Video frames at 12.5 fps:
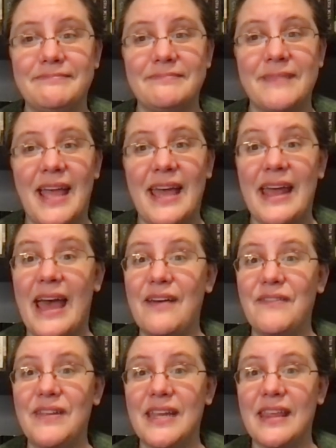not
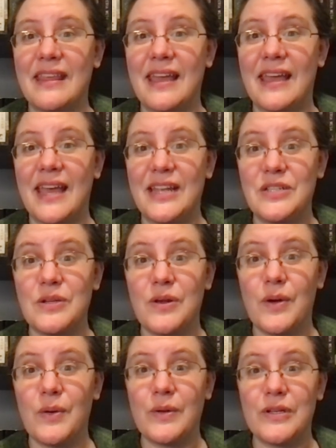have anything, and to
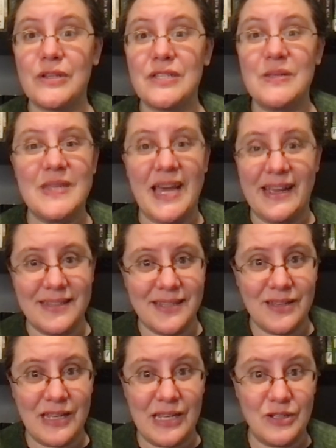go into debt
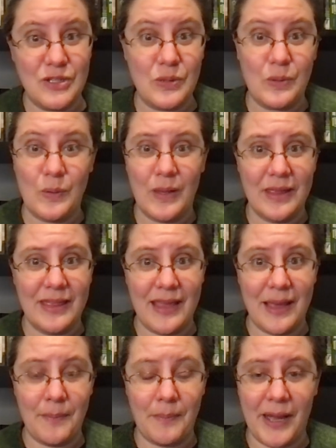to
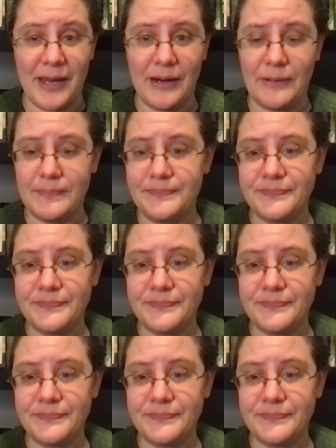the empire.